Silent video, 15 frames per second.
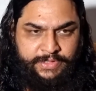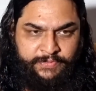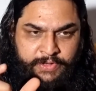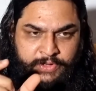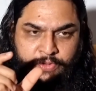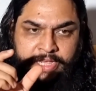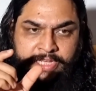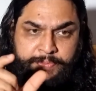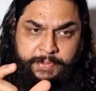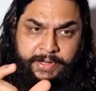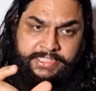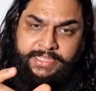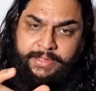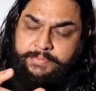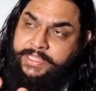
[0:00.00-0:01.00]
When you
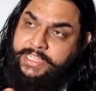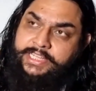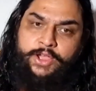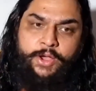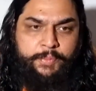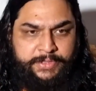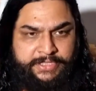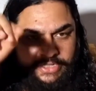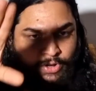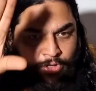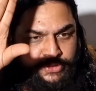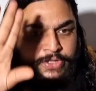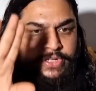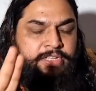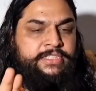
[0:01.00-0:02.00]
express something, the opposite
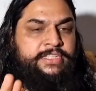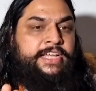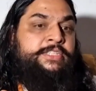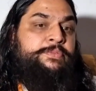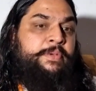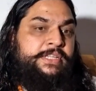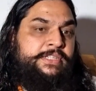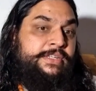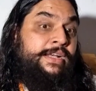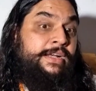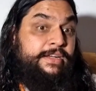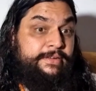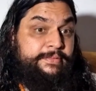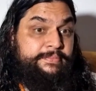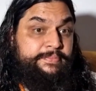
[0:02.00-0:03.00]
also is expressed in it.